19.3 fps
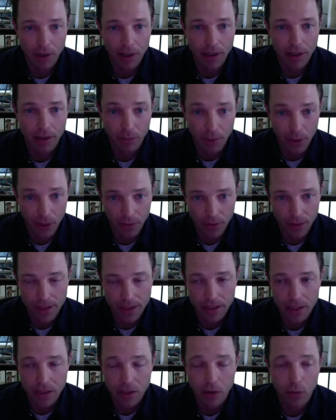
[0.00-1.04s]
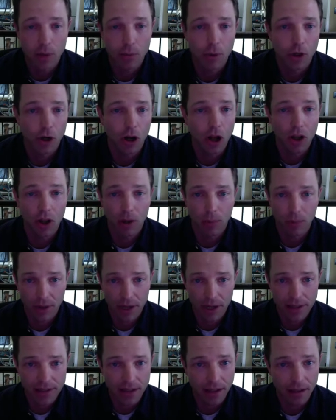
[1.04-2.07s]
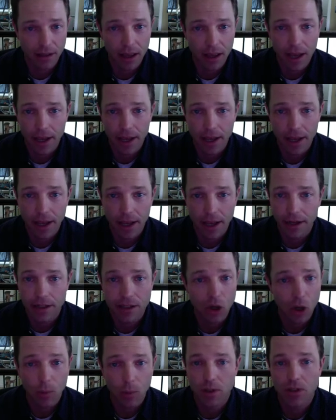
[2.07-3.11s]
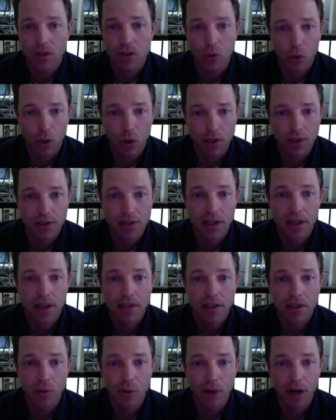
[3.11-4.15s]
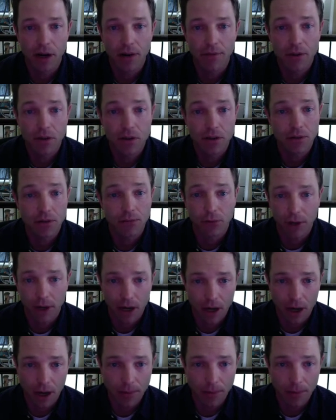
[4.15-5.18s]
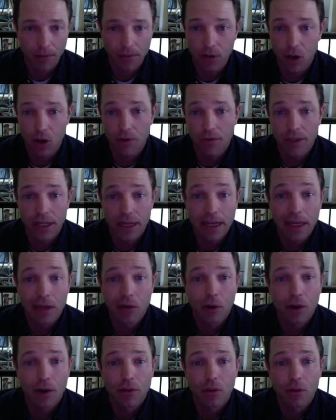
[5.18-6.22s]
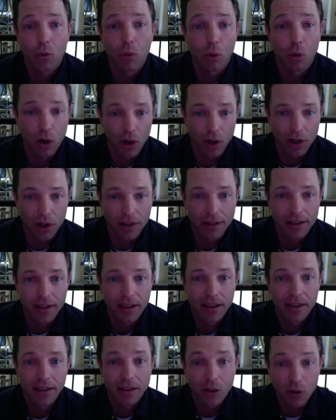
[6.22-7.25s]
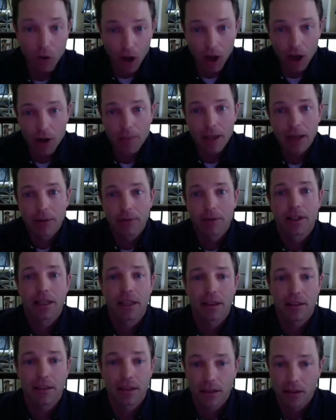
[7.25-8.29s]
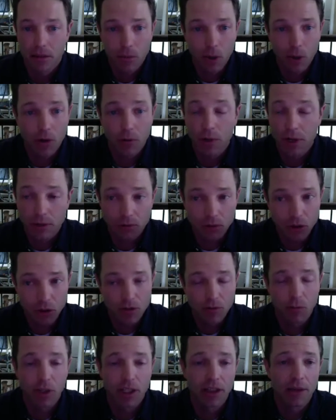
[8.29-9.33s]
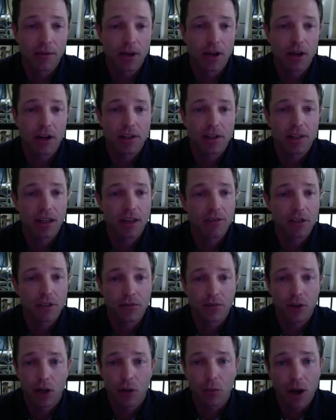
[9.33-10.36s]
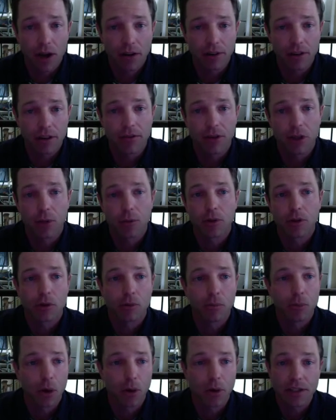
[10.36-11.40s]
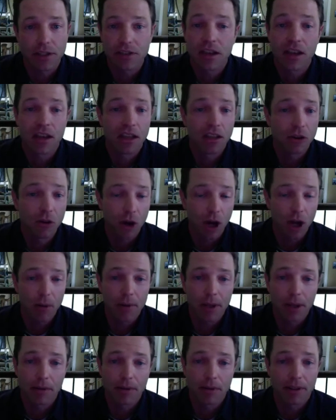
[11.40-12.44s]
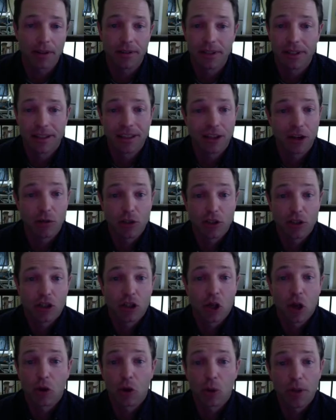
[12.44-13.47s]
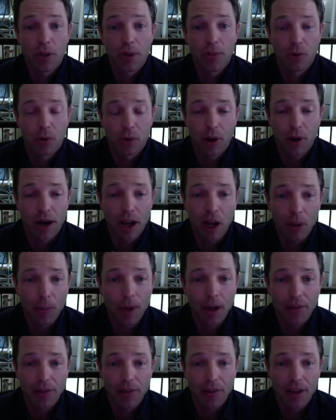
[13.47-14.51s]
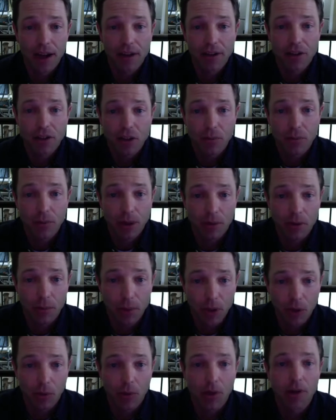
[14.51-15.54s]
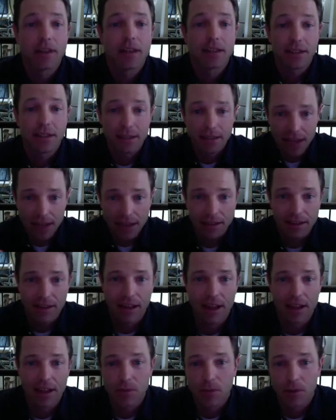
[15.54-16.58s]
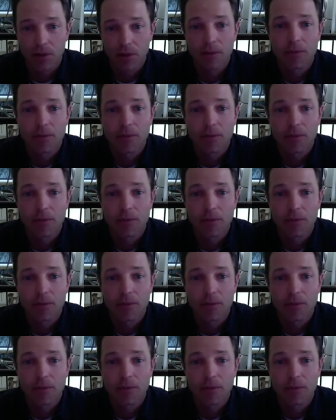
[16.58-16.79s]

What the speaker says: can build this. And so we put all our plans online. It's open source, to where if there's a flare up of COVID anywhere in the world, you ought to be able to get the component. We limited ourselves to very readily available components. You ought to be able to, just local people who want to help out their doctor should be able to build one of these and take it to the hospital.